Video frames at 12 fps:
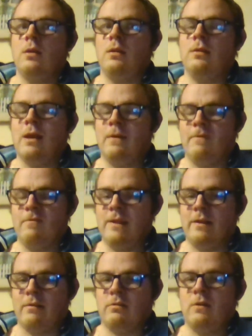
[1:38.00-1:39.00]

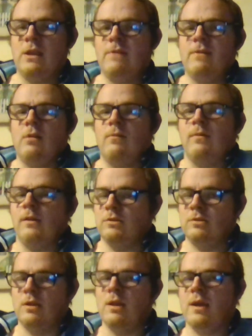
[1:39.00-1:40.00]
Netflix. So give it a
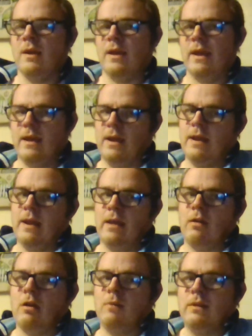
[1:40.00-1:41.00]
watch, and
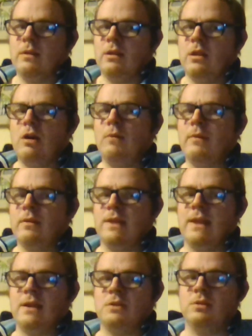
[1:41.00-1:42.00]
then comment in the comment
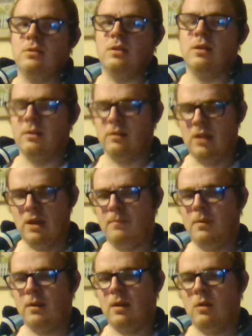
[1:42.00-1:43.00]
section down
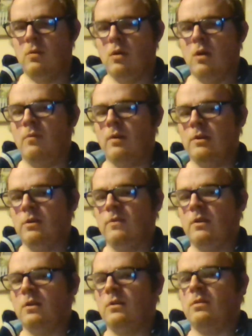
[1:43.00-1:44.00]
below of what you
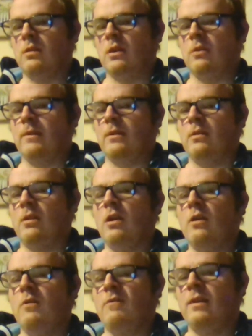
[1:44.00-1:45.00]
think of the series.
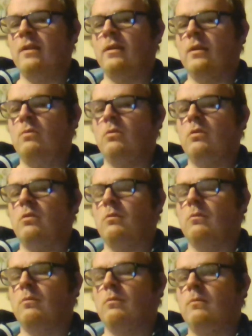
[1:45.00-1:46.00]
Thank you,
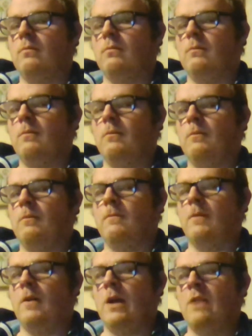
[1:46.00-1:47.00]

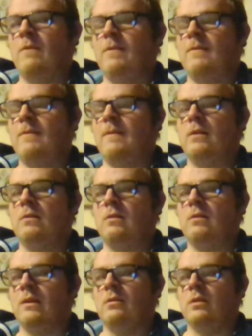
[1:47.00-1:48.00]
and a very, very good
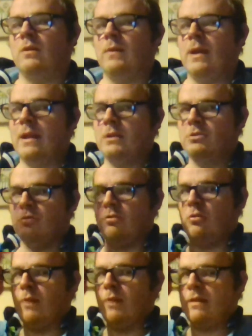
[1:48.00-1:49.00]
night to you, and enjoy
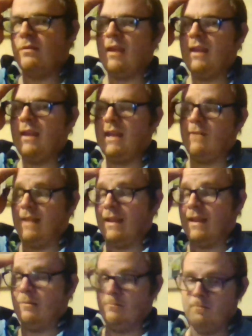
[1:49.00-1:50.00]
your Wednesday
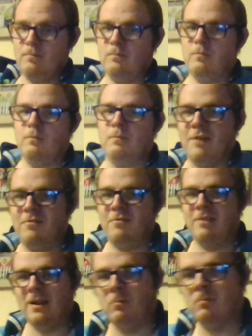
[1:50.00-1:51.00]
evening. Bye for
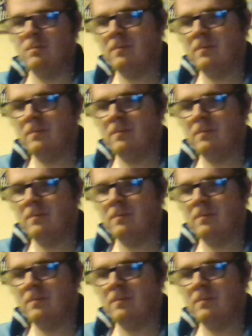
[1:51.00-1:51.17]
now.